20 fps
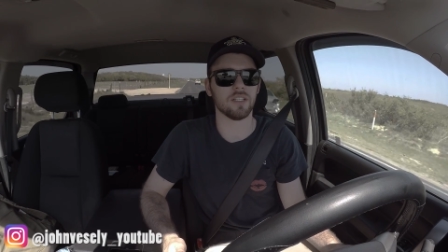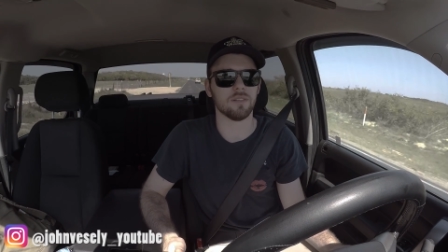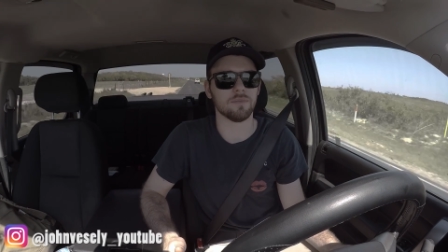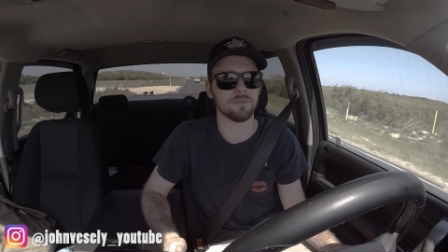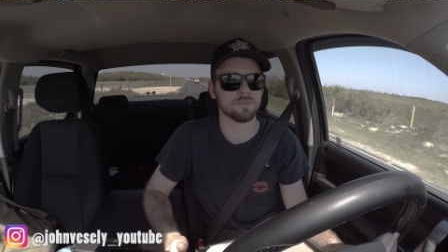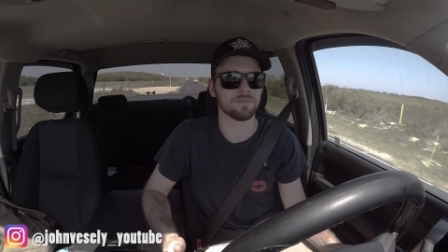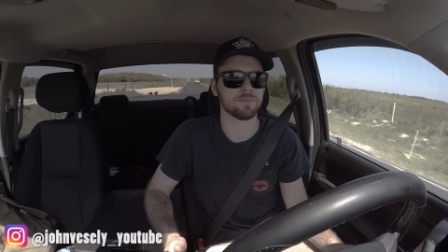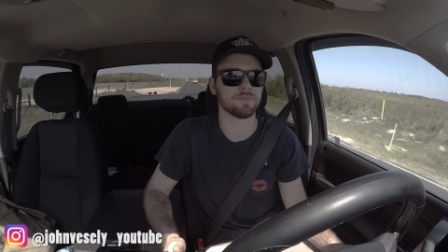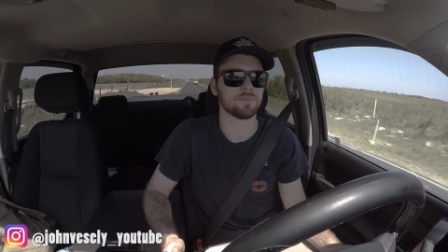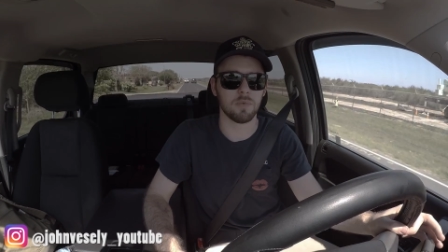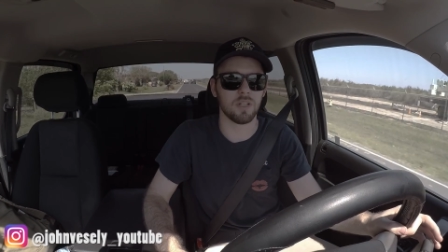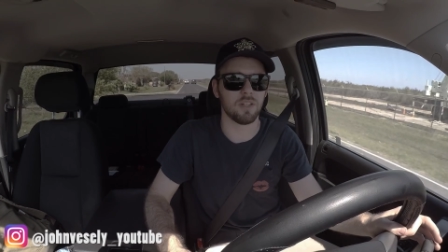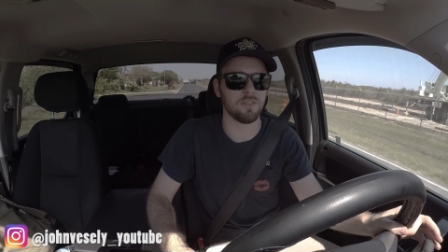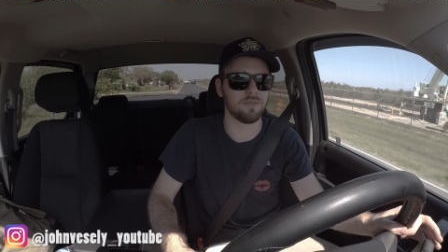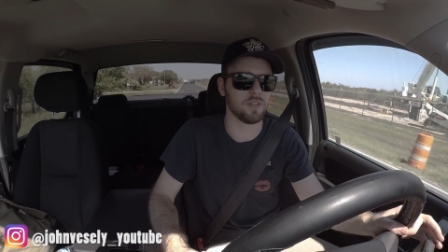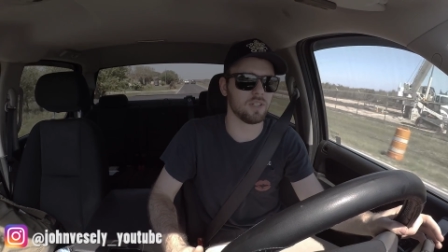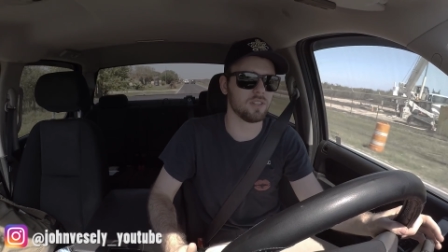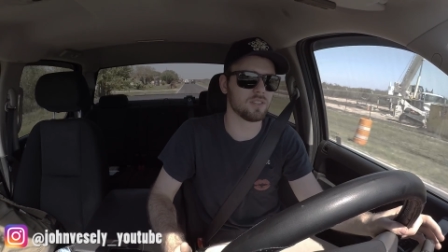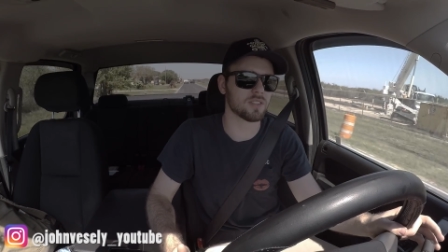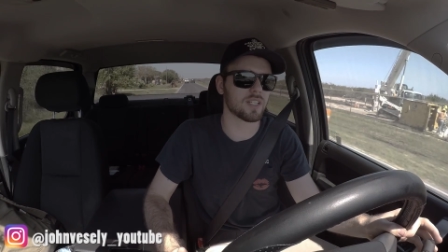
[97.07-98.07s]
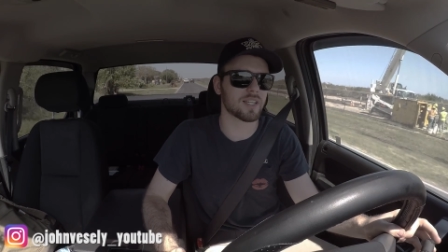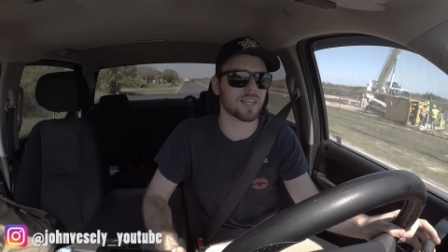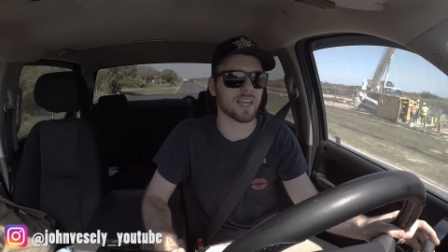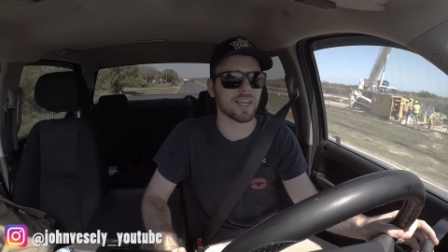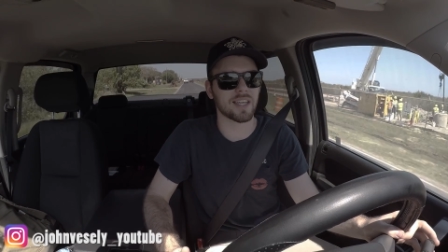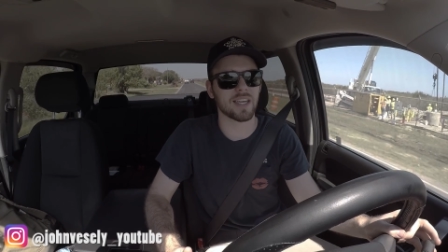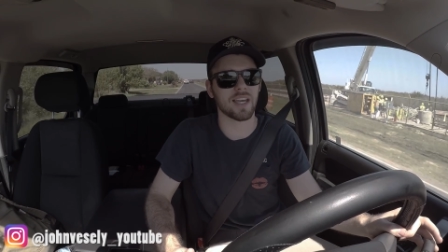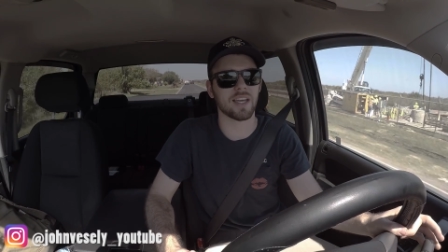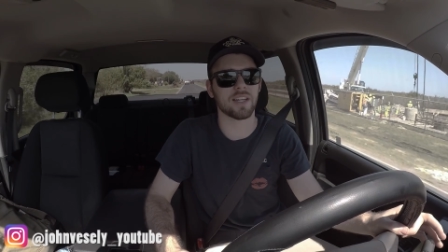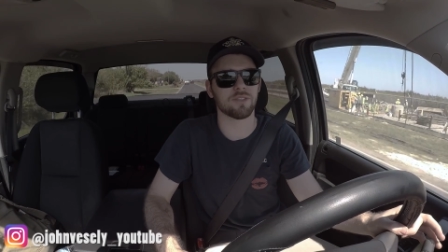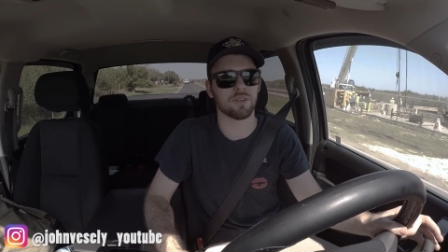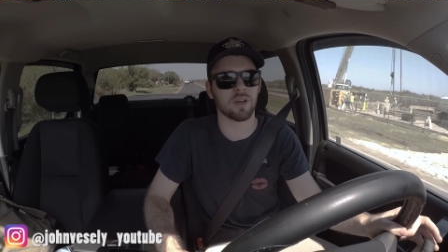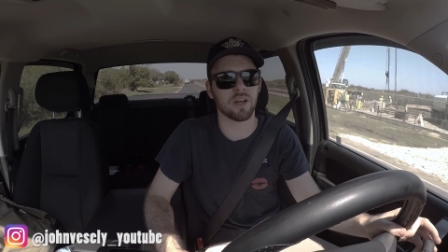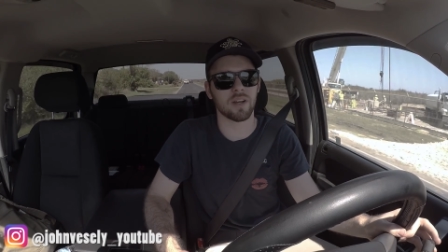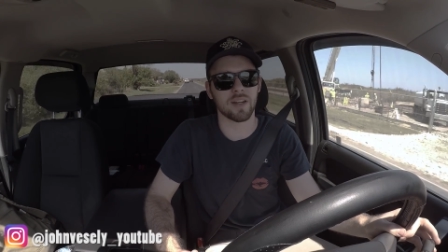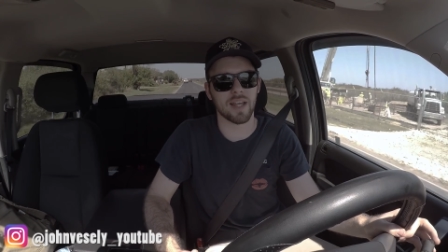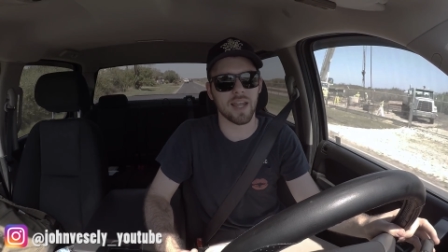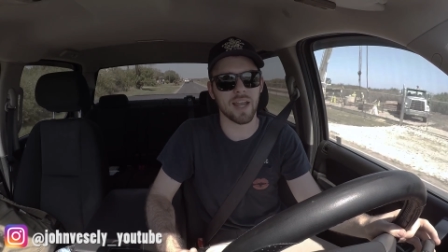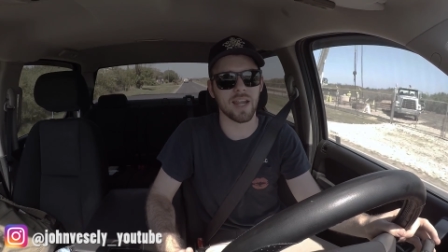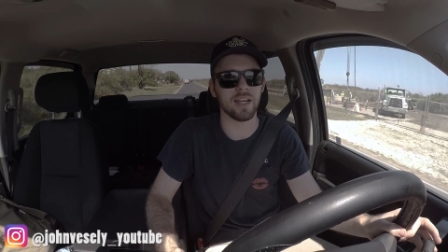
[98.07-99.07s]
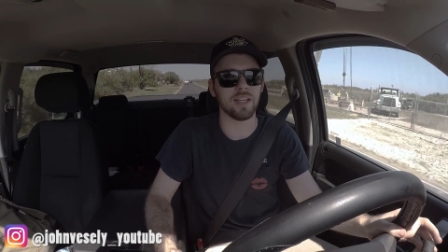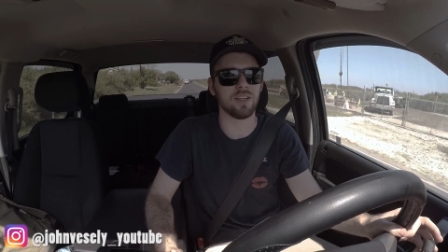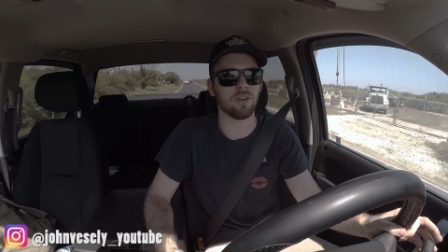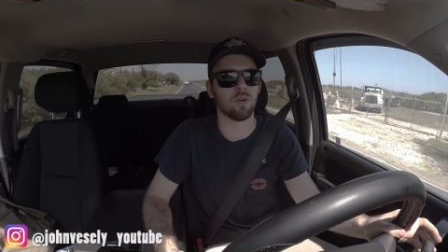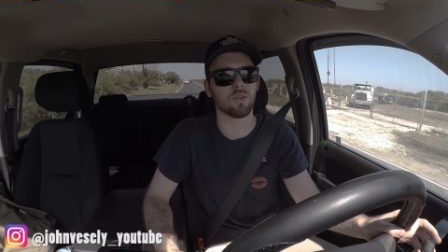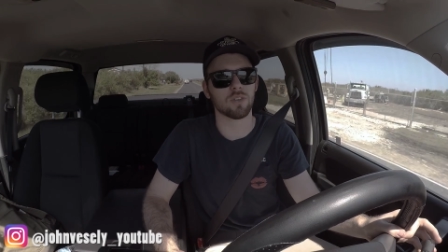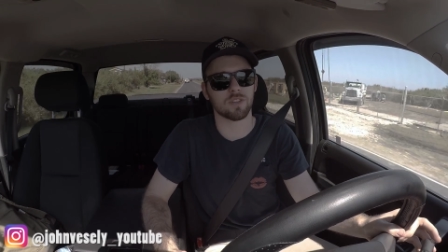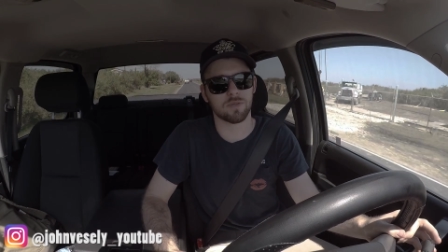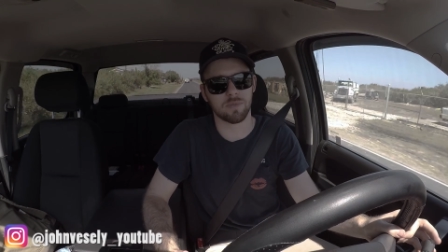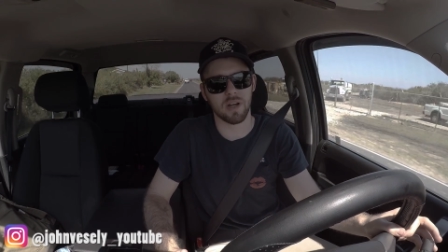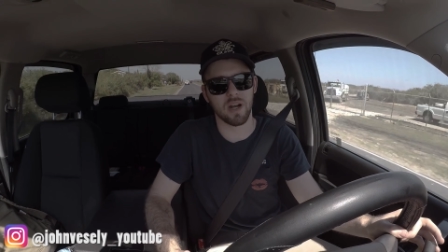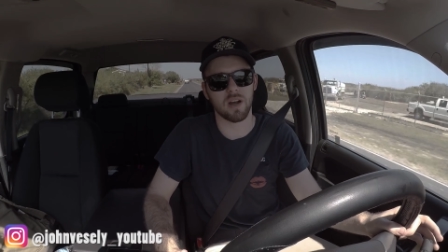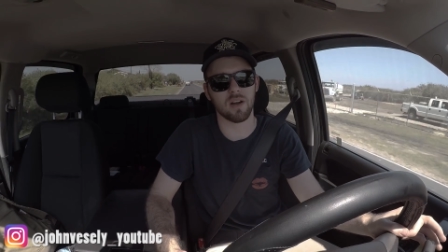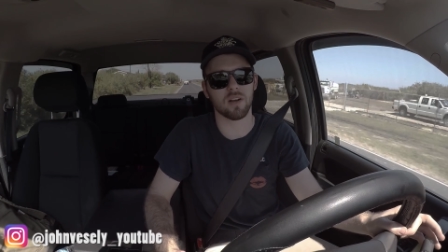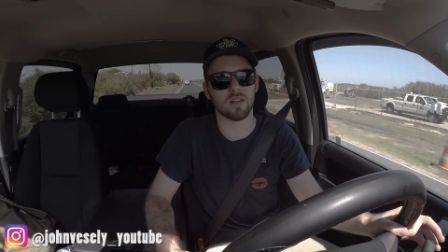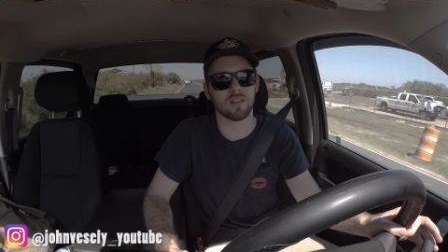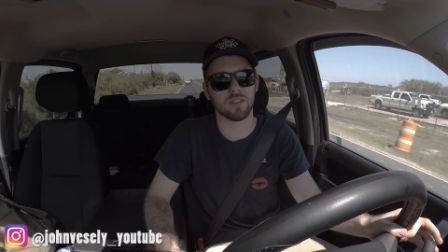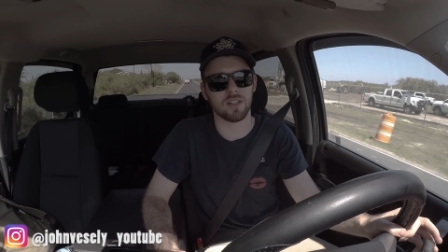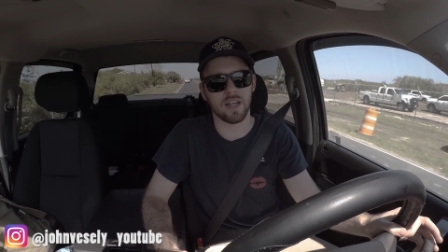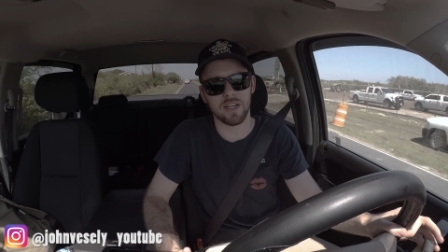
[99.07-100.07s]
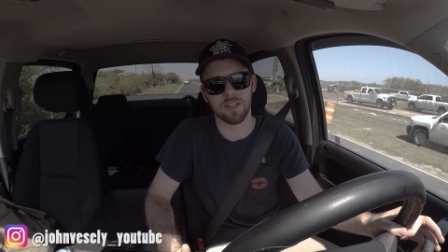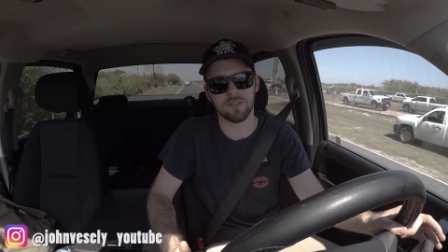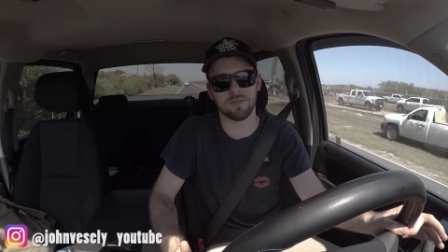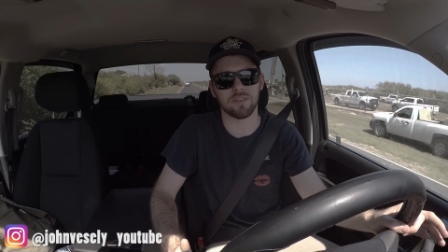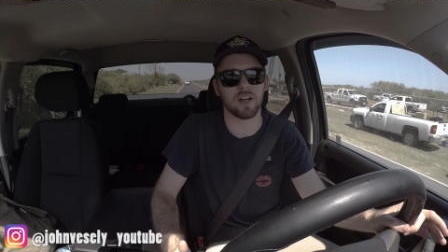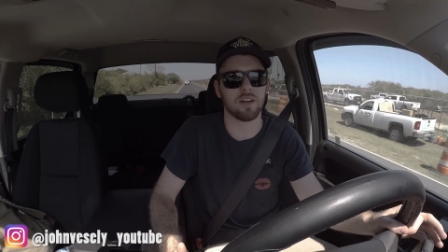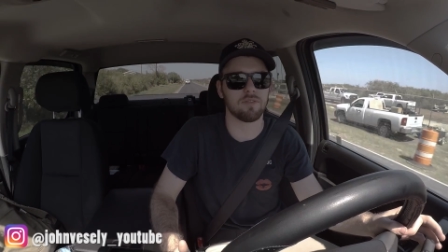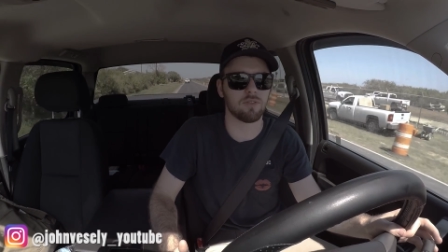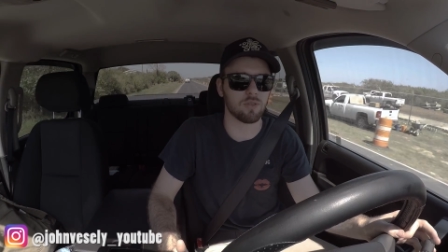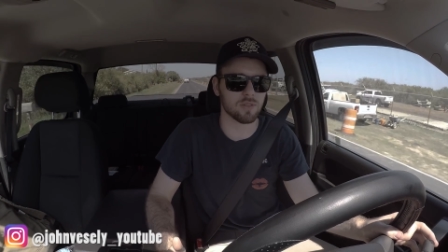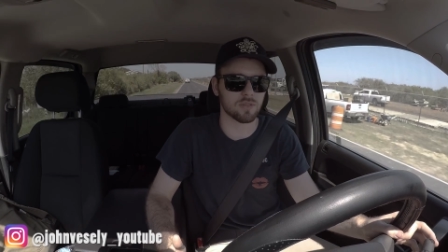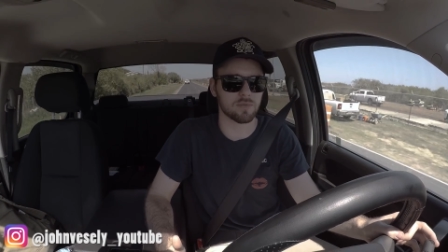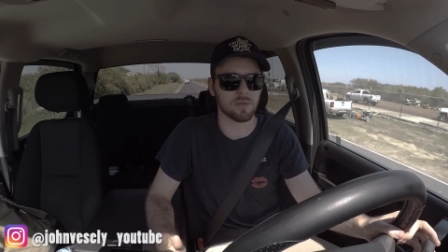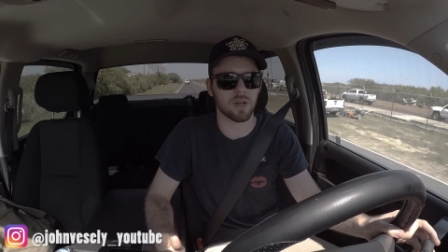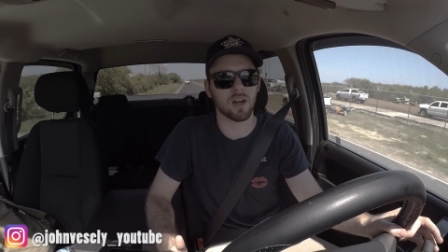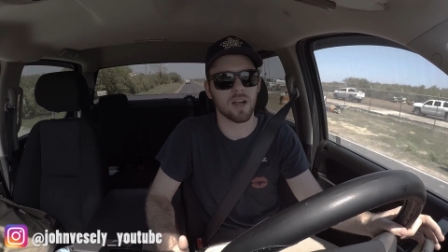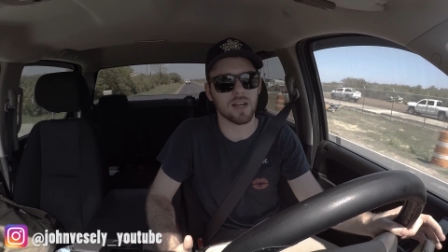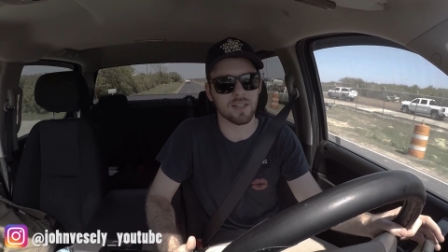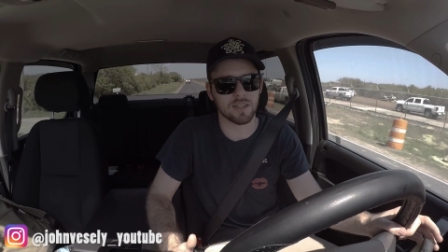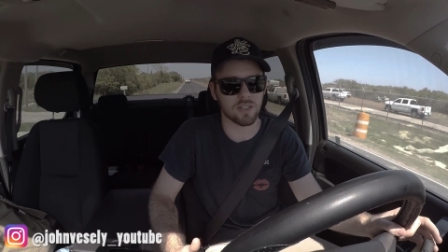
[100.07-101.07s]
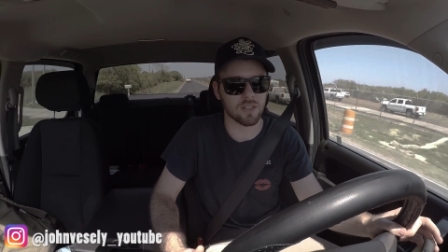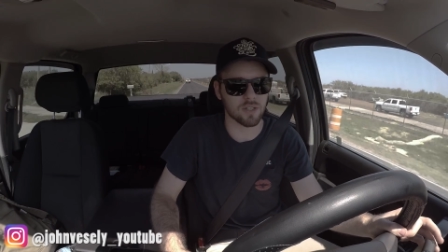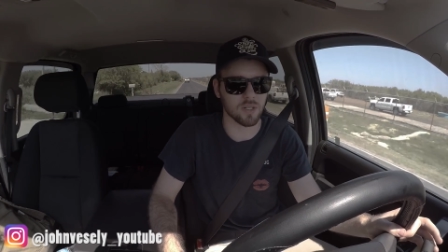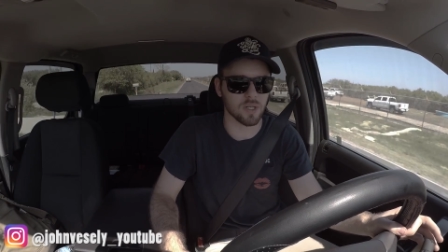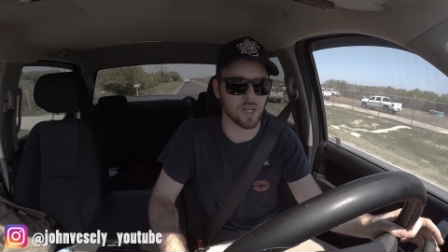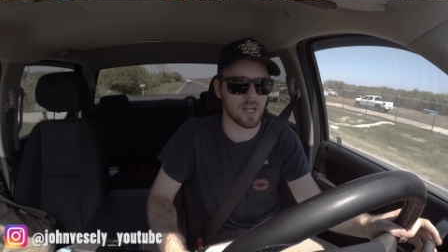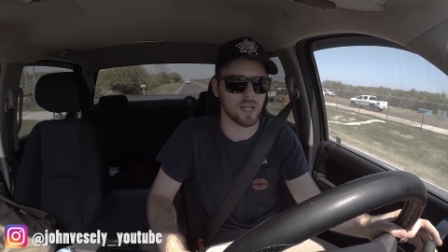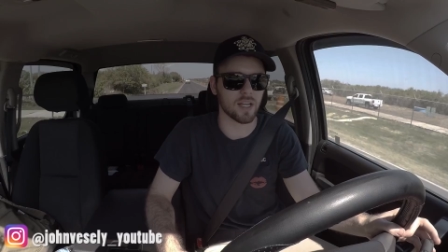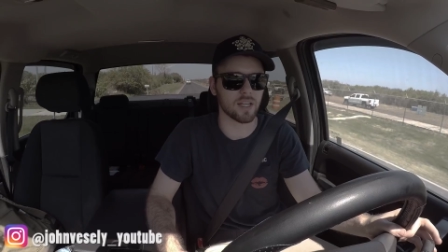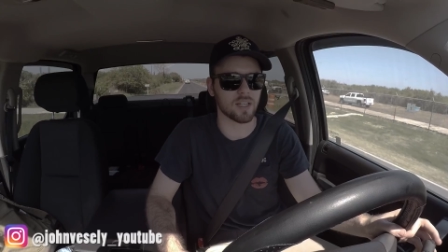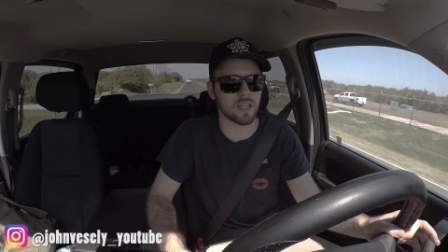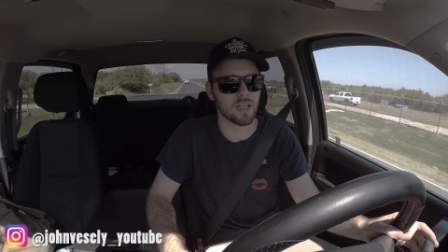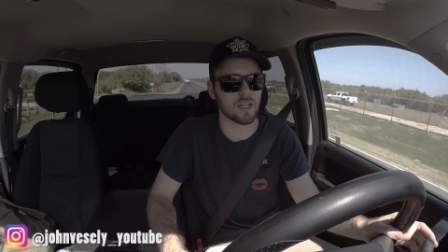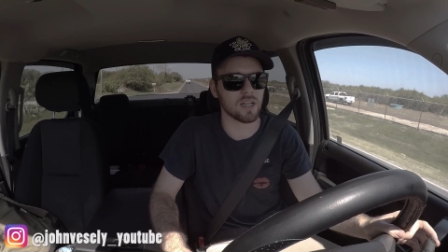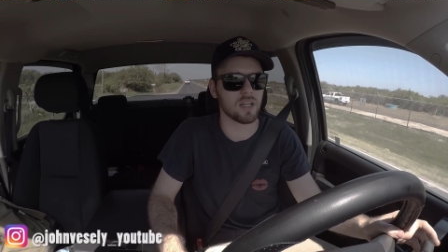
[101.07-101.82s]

But it feels like I gained around 80 horsepower, 85 horsepower at the crank.